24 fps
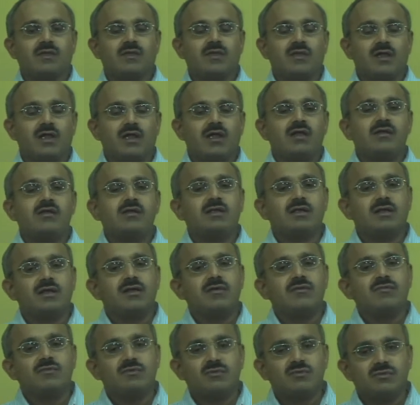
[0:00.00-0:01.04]
and
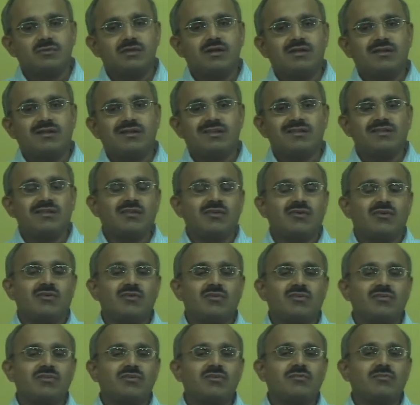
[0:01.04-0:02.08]
we know that trees are
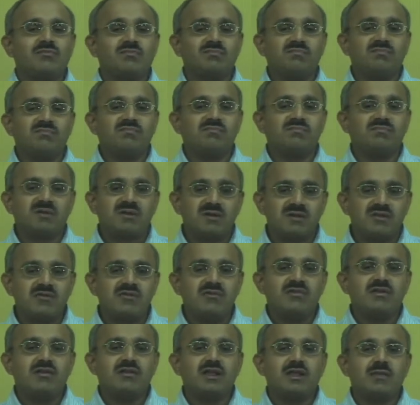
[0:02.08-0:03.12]
also
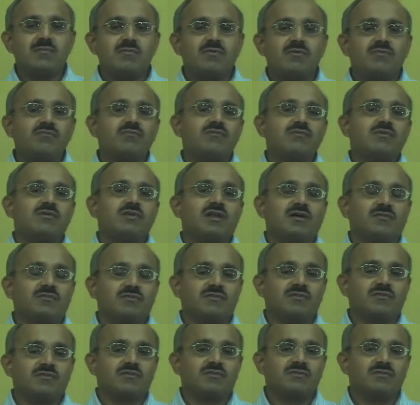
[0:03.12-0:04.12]
particular type of graphs.